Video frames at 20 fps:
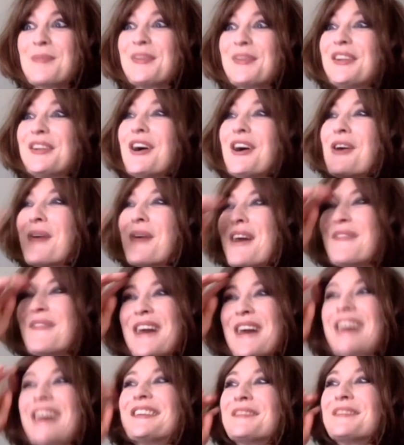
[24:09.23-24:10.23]
So I've
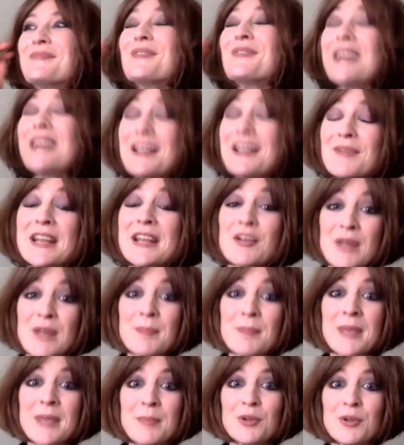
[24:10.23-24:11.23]
had some really, really
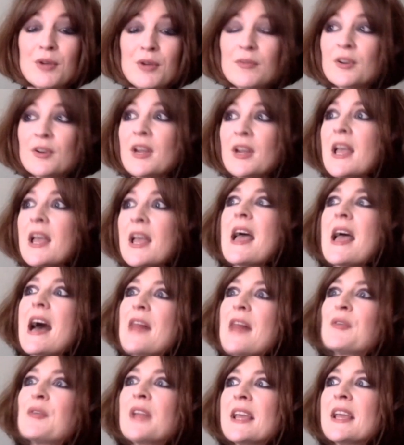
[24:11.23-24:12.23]
great people over,
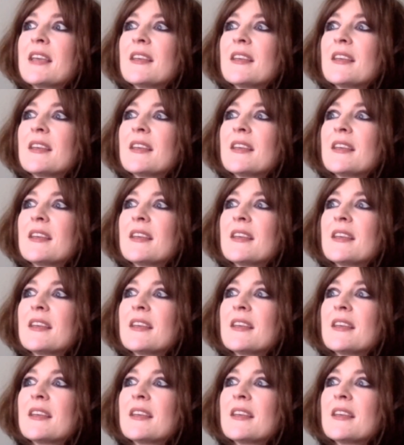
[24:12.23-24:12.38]
and they're